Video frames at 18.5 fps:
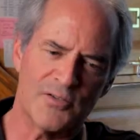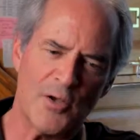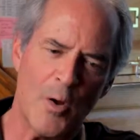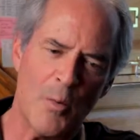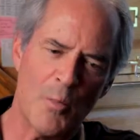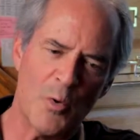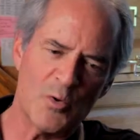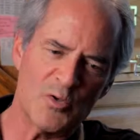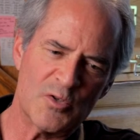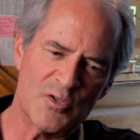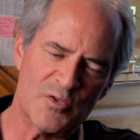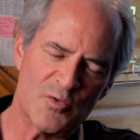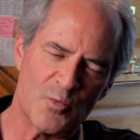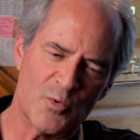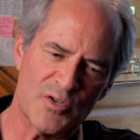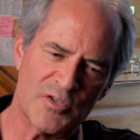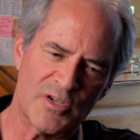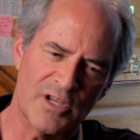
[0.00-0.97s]
It's almost
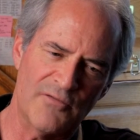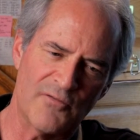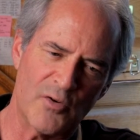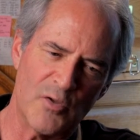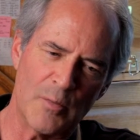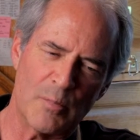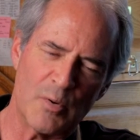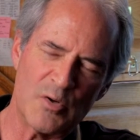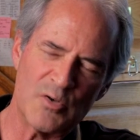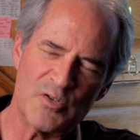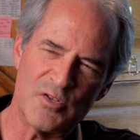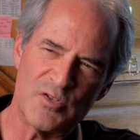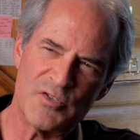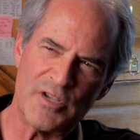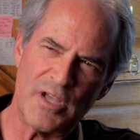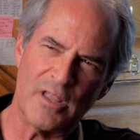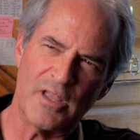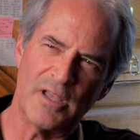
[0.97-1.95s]
as risky for the
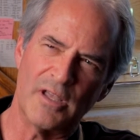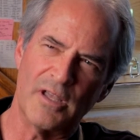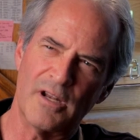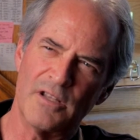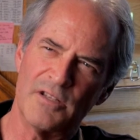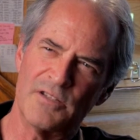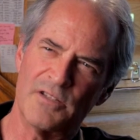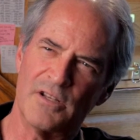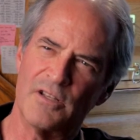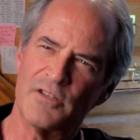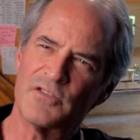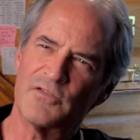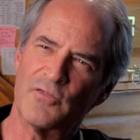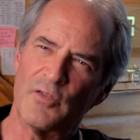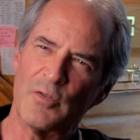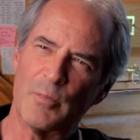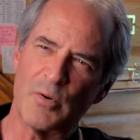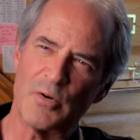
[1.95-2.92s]
person selling it as it
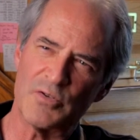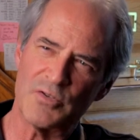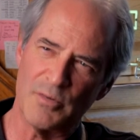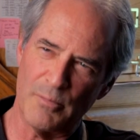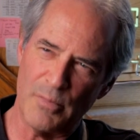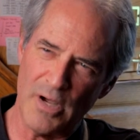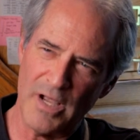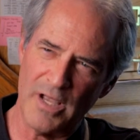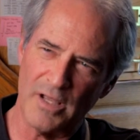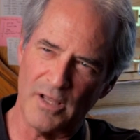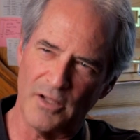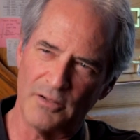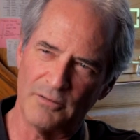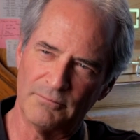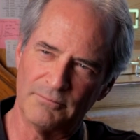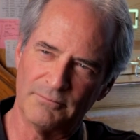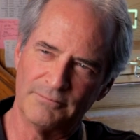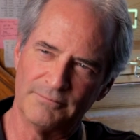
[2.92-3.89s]
is for the person buying it.
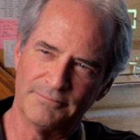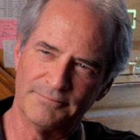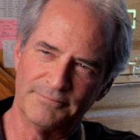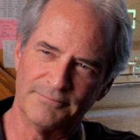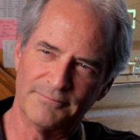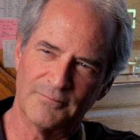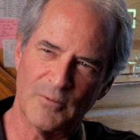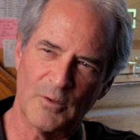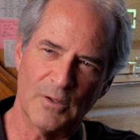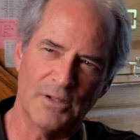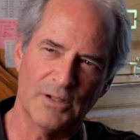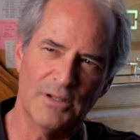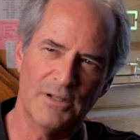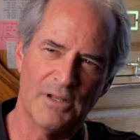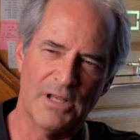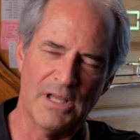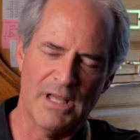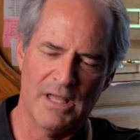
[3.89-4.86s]

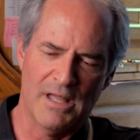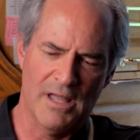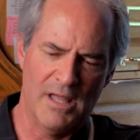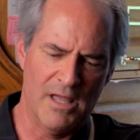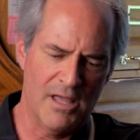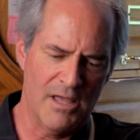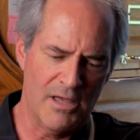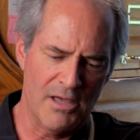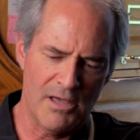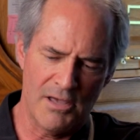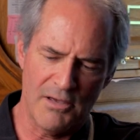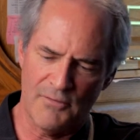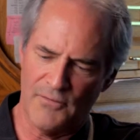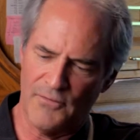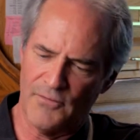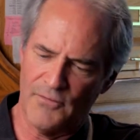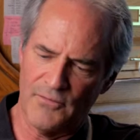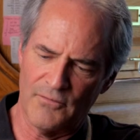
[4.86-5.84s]
Okay?
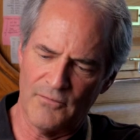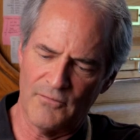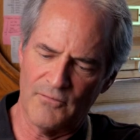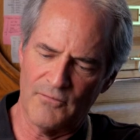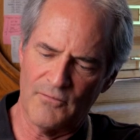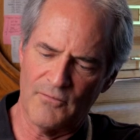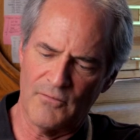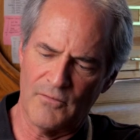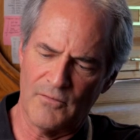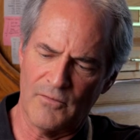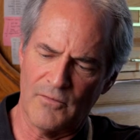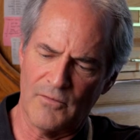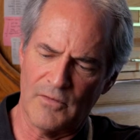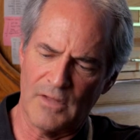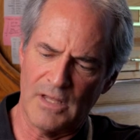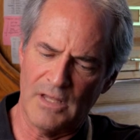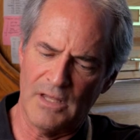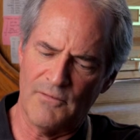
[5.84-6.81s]
If
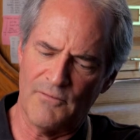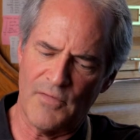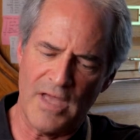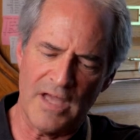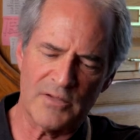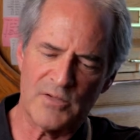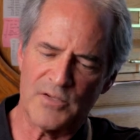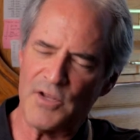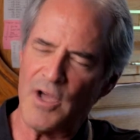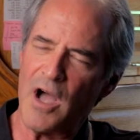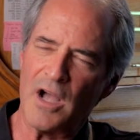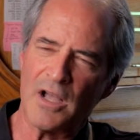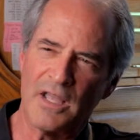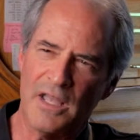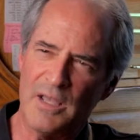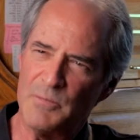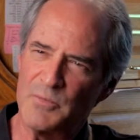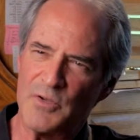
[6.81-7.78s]
If that
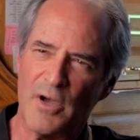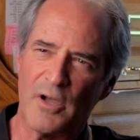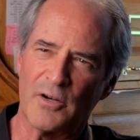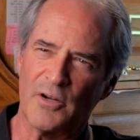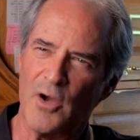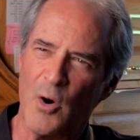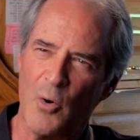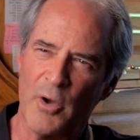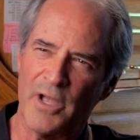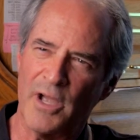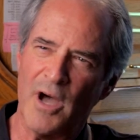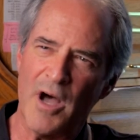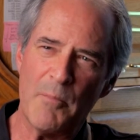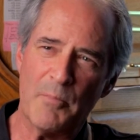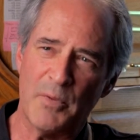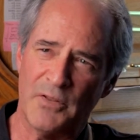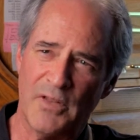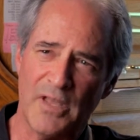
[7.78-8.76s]
stock keeps on going
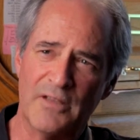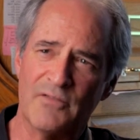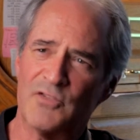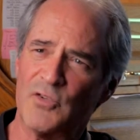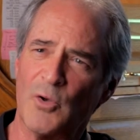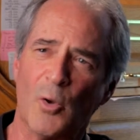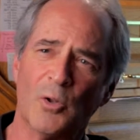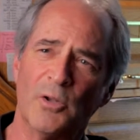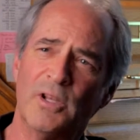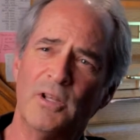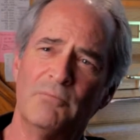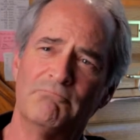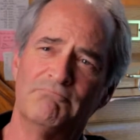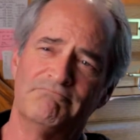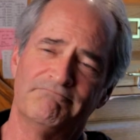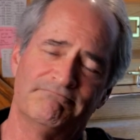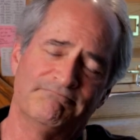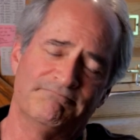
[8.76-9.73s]
up and they've sold it,
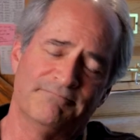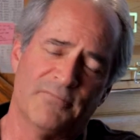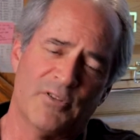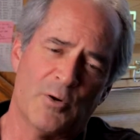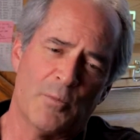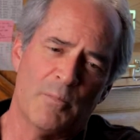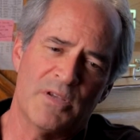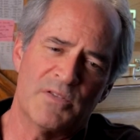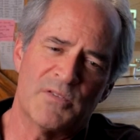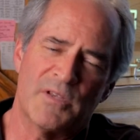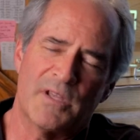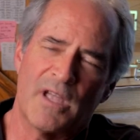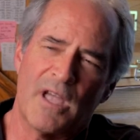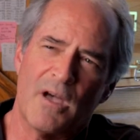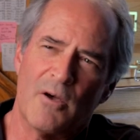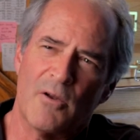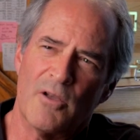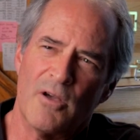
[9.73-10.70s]
they're
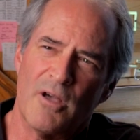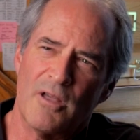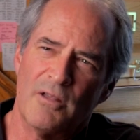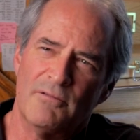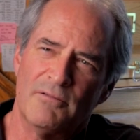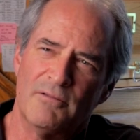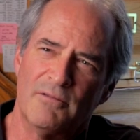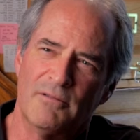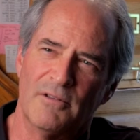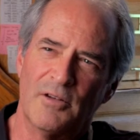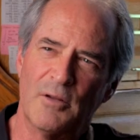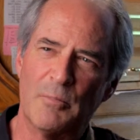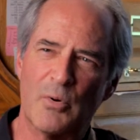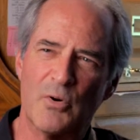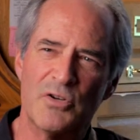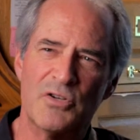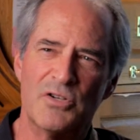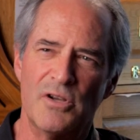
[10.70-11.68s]
missing out on an
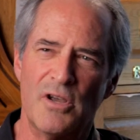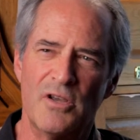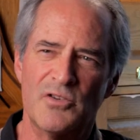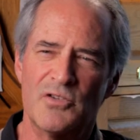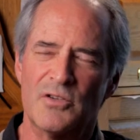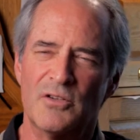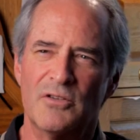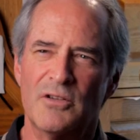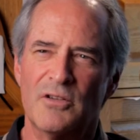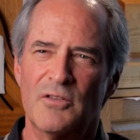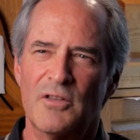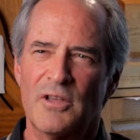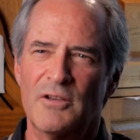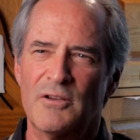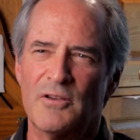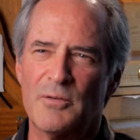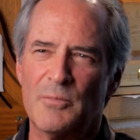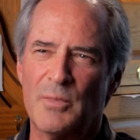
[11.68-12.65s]
appreciation that
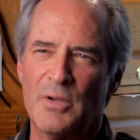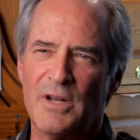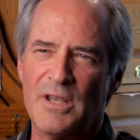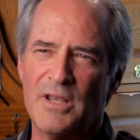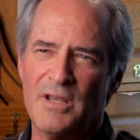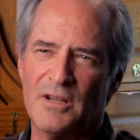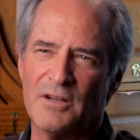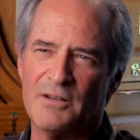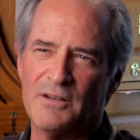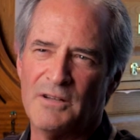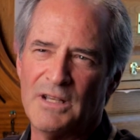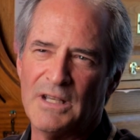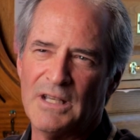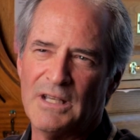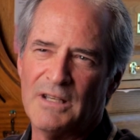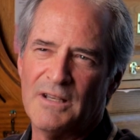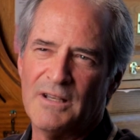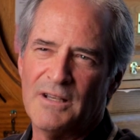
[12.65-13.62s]
they could have been in.
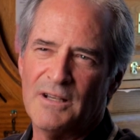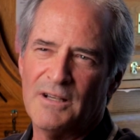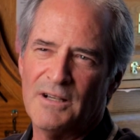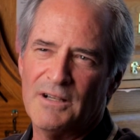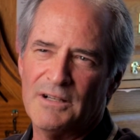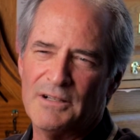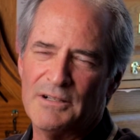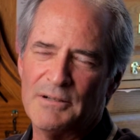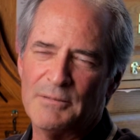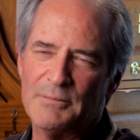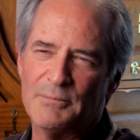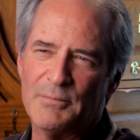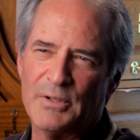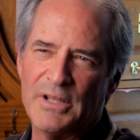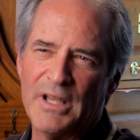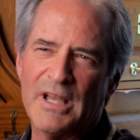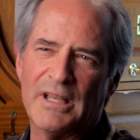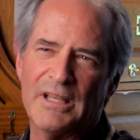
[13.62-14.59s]
Um,
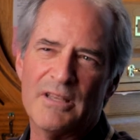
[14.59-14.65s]
but yeah,